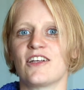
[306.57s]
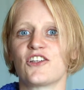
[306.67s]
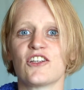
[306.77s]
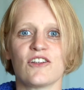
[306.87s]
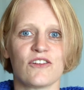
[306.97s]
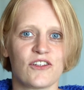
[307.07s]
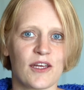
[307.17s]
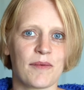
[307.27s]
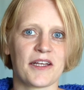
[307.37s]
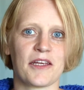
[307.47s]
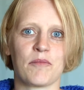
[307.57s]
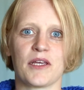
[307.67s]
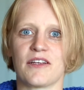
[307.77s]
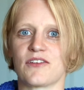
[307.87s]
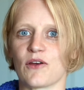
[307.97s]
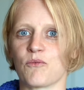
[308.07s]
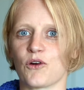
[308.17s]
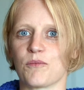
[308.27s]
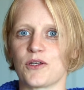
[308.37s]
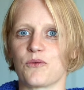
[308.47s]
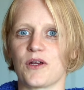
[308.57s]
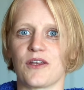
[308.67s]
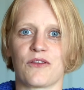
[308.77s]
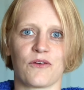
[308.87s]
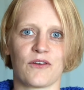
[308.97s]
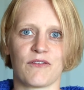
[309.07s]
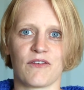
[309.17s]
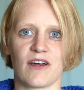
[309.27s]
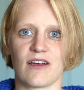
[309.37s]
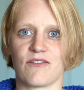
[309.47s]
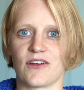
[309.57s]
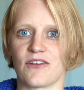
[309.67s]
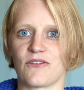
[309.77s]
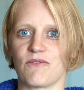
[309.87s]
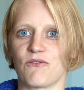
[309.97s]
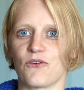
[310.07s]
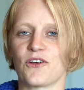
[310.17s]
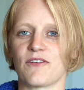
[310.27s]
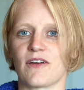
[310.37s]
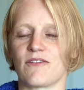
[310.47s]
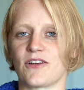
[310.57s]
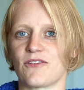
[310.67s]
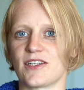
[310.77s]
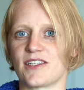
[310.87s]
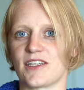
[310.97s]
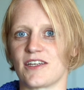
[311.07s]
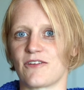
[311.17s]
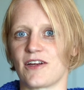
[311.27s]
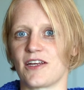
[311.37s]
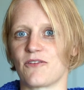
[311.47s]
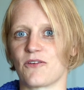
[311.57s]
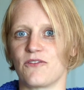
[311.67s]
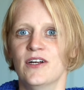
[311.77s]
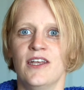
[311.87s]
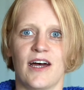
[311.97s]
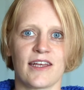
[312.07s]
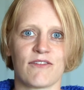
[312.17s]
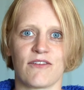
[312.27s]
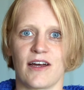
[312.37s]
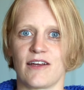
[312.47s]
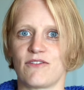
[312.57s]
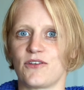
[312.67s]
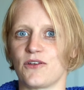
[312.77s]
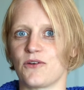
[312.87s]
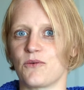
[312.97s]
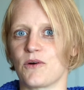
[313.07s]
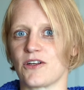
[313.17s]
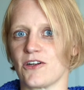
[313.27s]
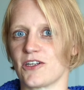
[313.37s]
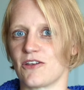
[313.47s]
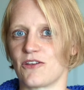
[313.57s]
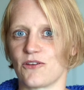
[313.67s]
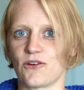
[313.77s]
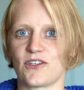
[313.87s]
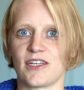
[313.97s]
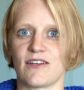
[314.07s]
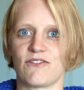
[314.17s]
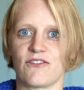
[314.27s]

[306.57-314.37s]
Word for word: It should typically be somewhere between 35 and 45 degrees centigrade or 95 to 113